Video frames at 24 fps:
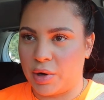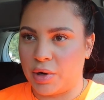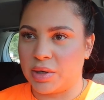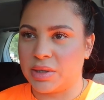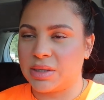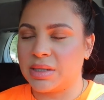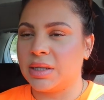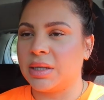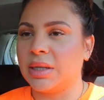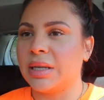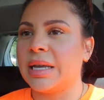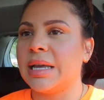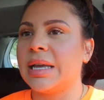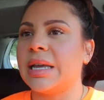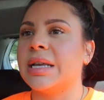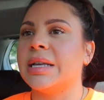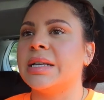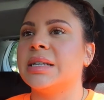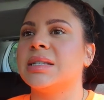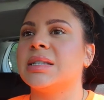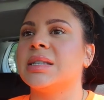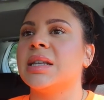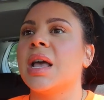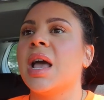personally
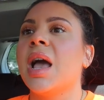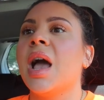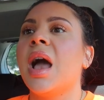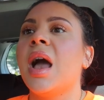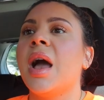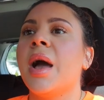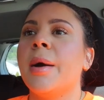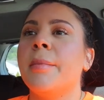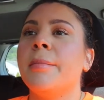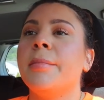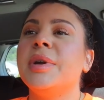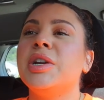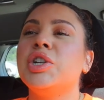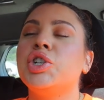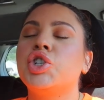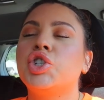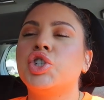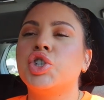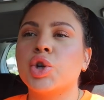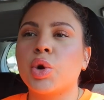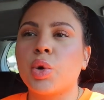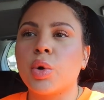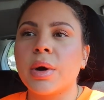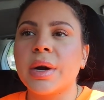is
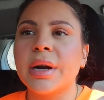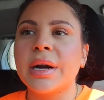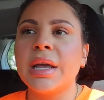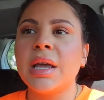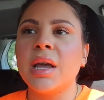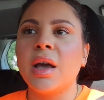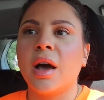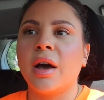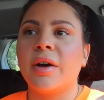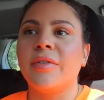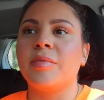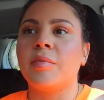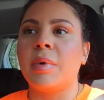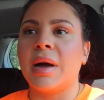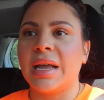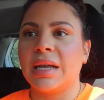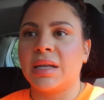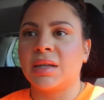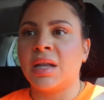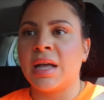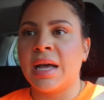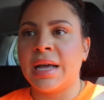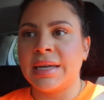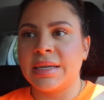majority of my
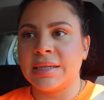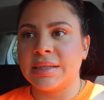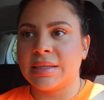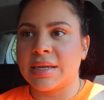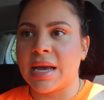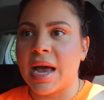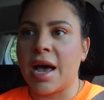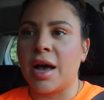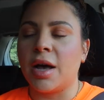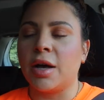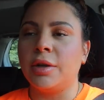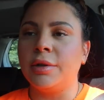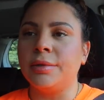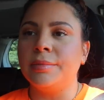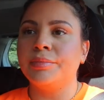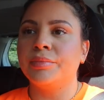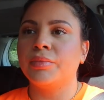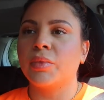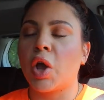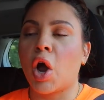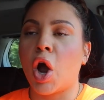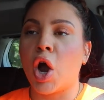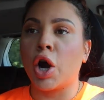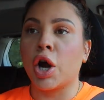clientele
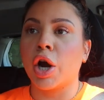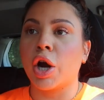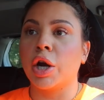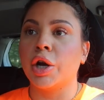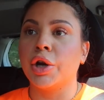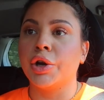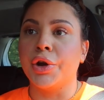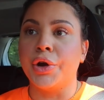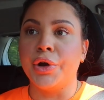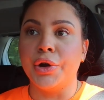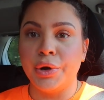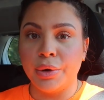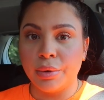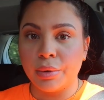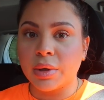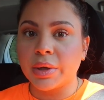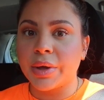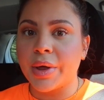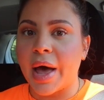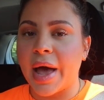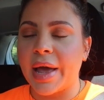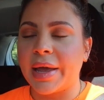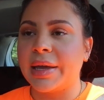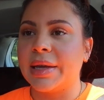are new
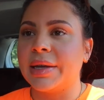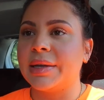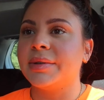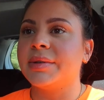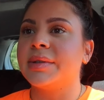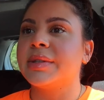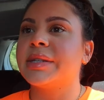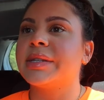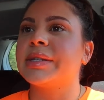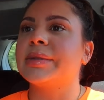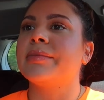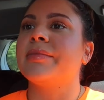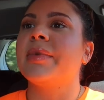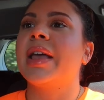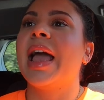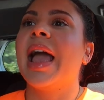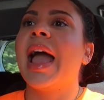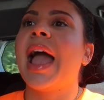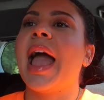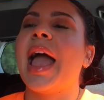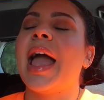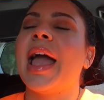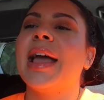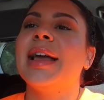clients
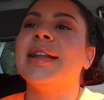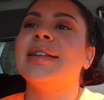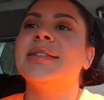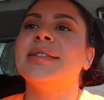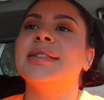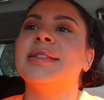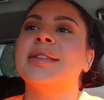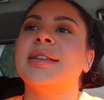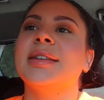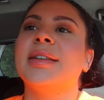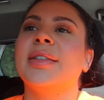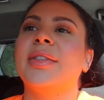and